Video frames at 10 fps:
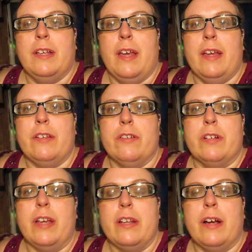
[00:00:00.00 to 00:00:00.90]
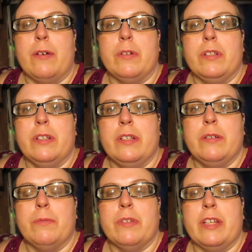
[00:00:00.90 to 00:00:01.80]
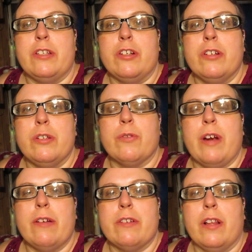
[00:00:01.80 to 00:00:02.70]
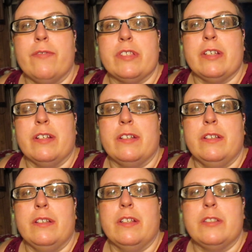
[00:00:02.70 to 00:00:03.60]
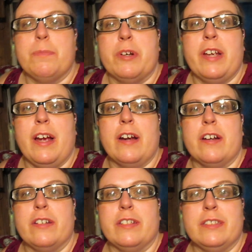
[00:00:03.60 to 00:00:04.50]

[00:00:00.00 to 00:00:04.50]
and you're a night owl, when they turn you around all of a sudden, it's pretty hard.